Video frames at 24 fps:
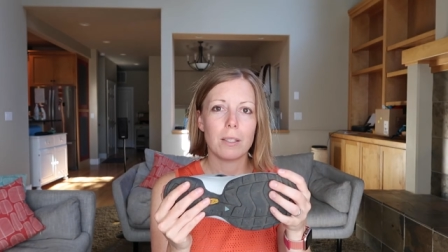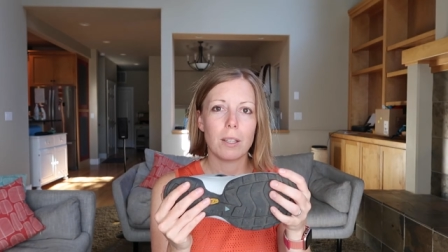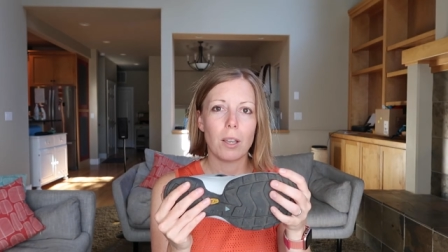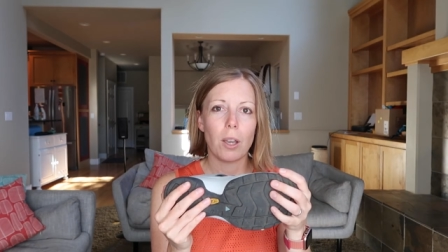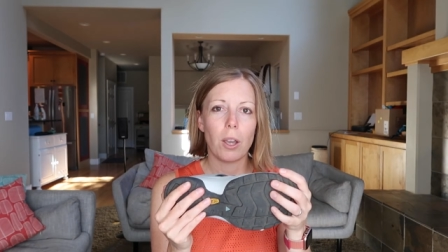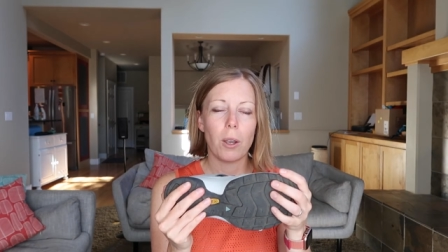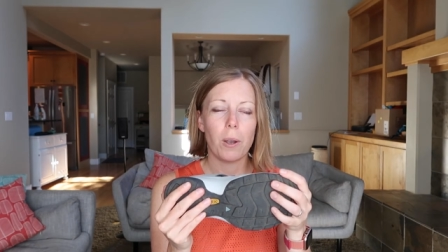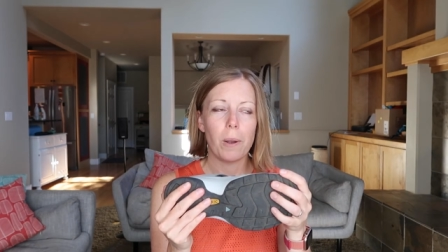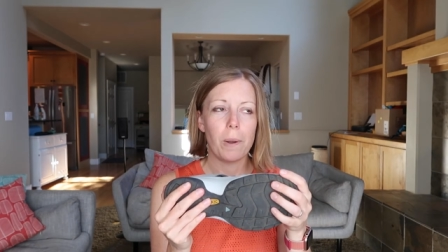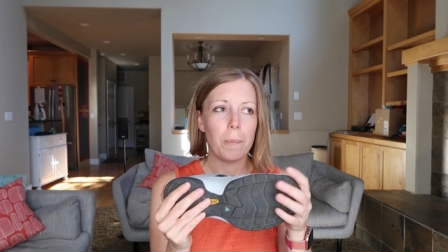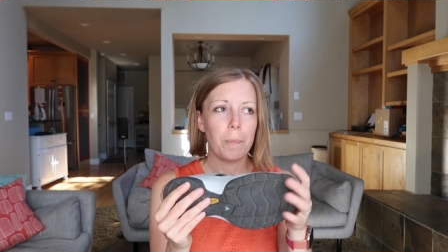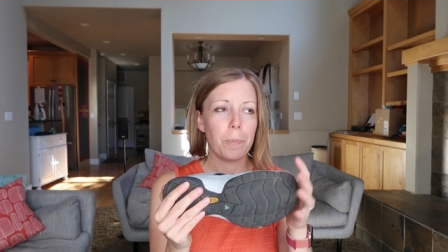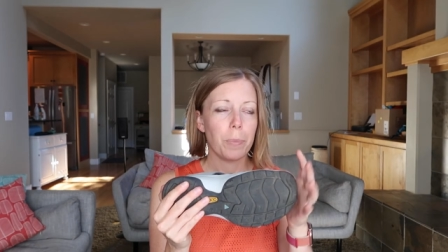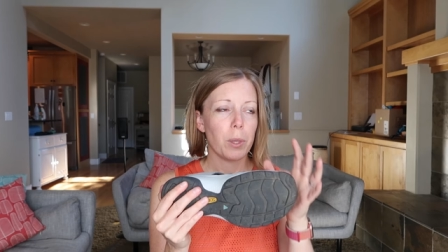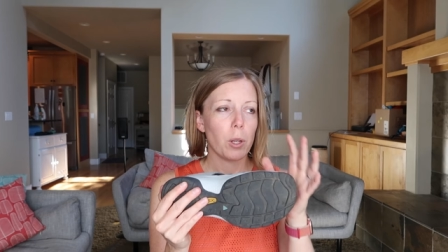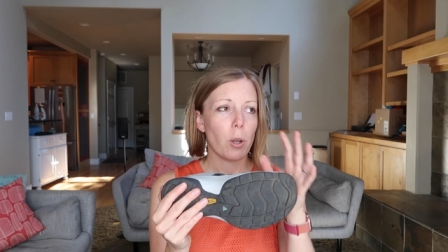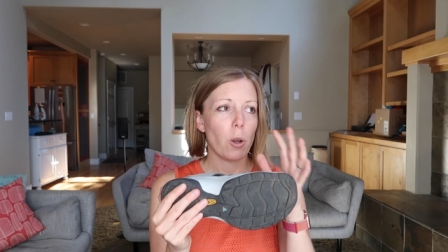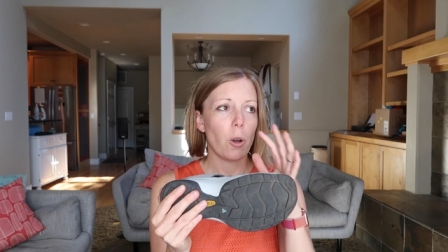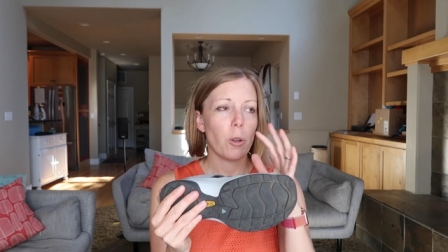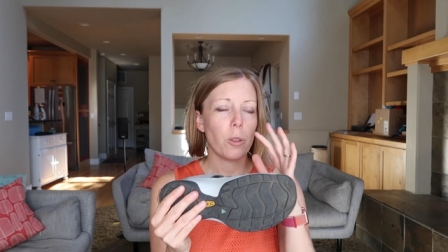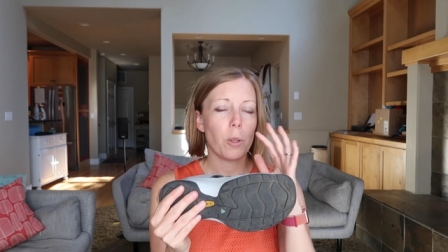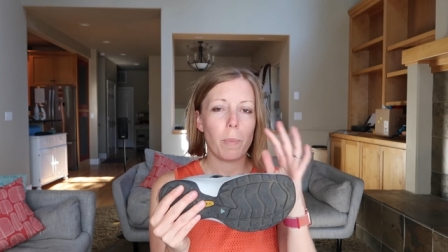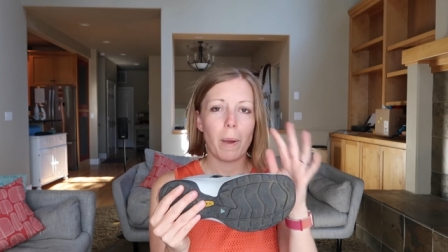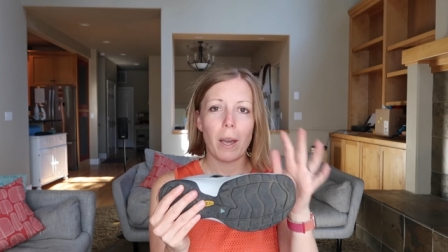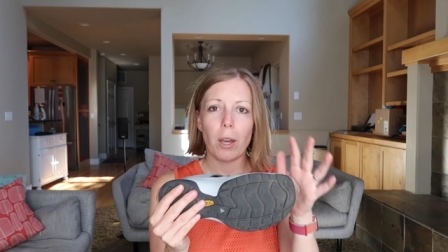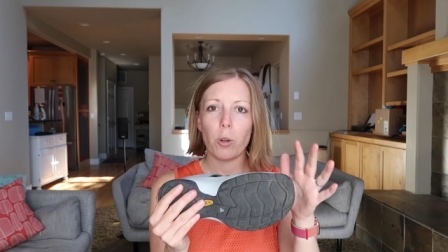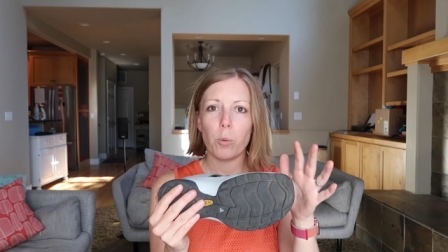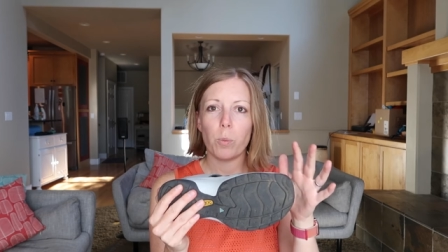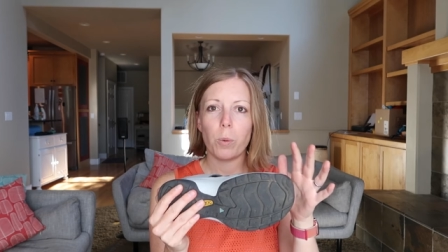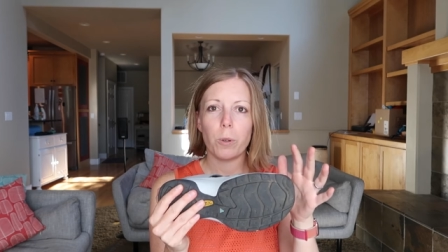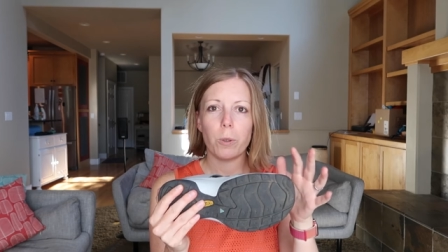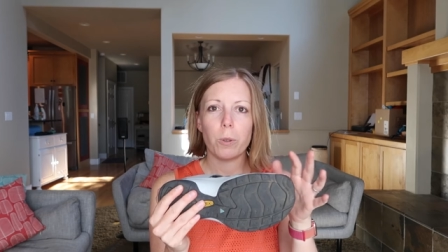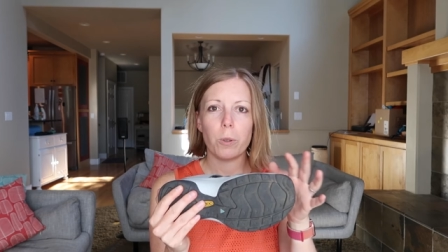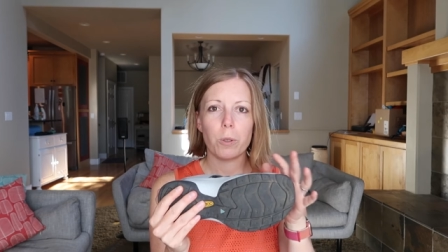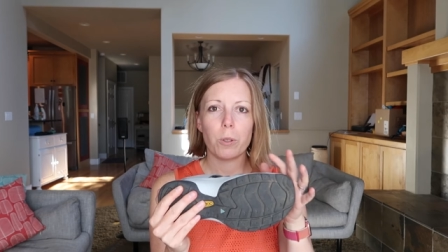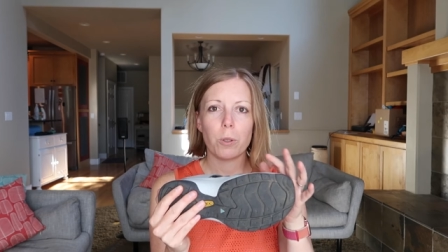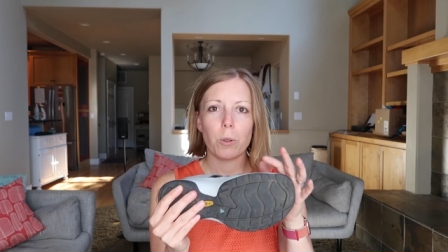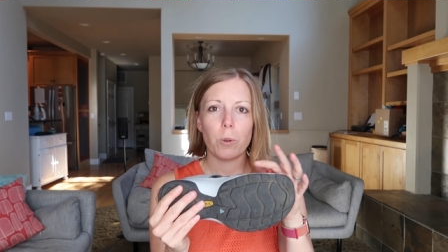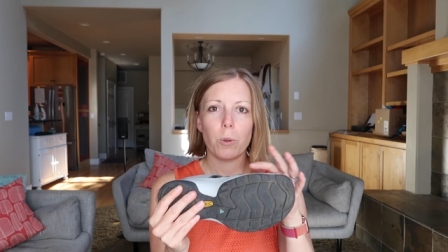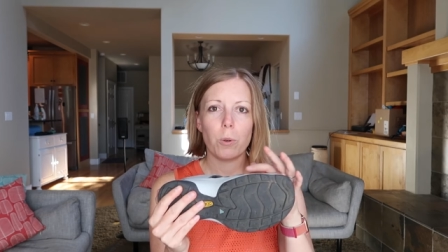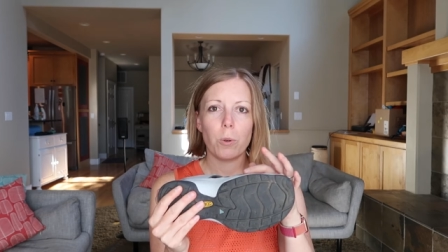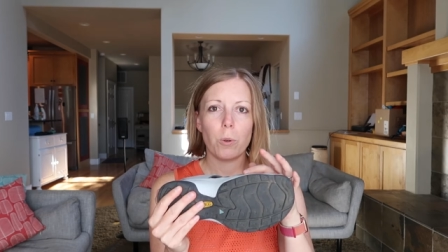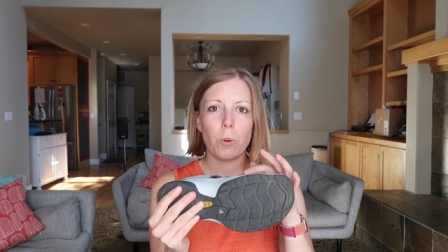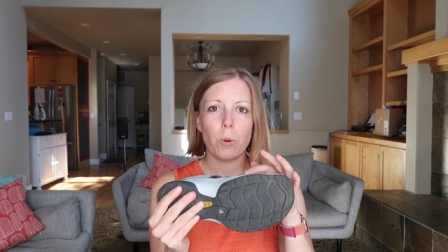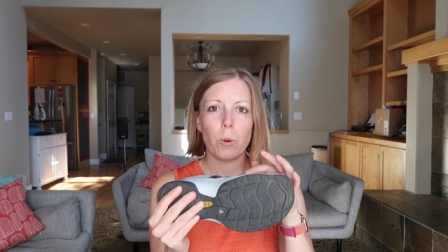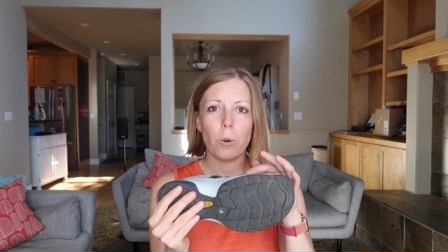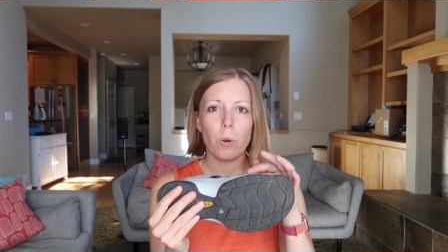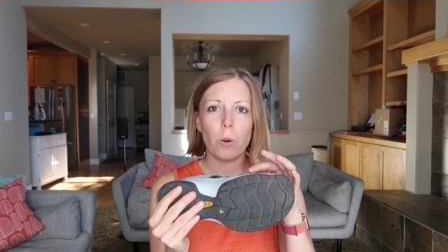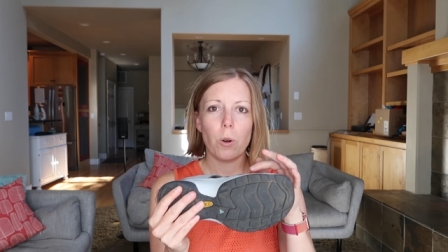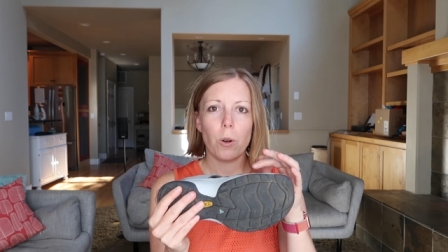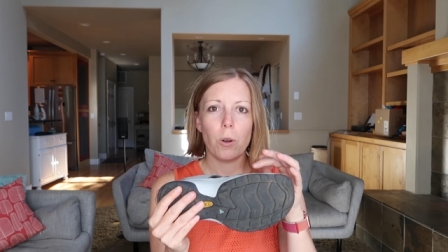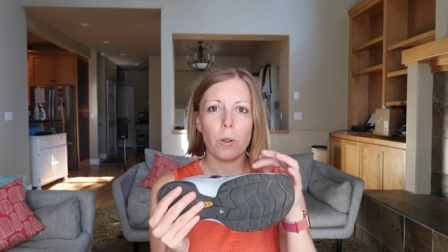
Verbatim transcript: So on the paddleboard or